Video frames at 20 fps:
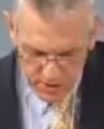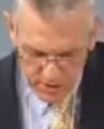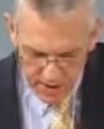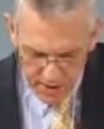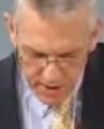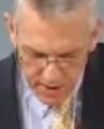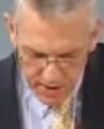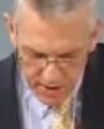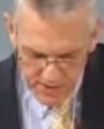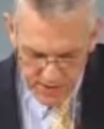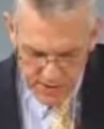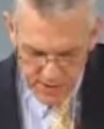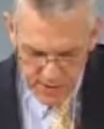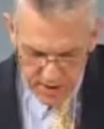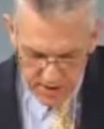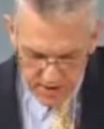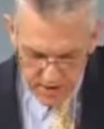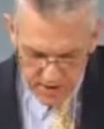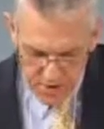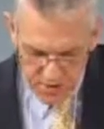as an
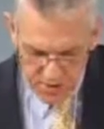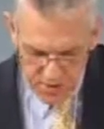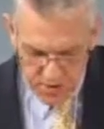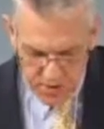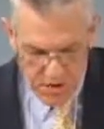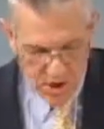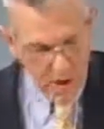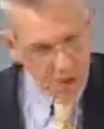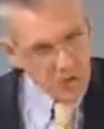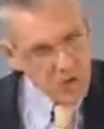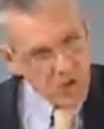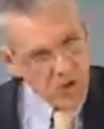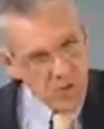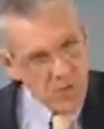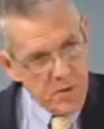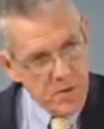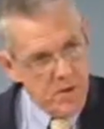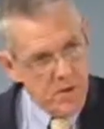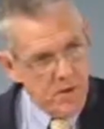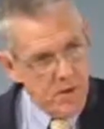instrument of
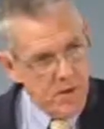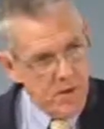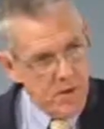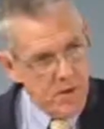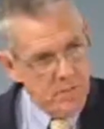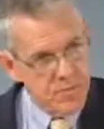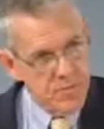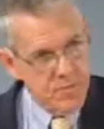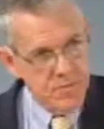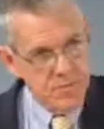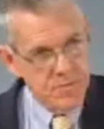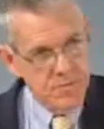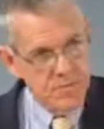human redemption.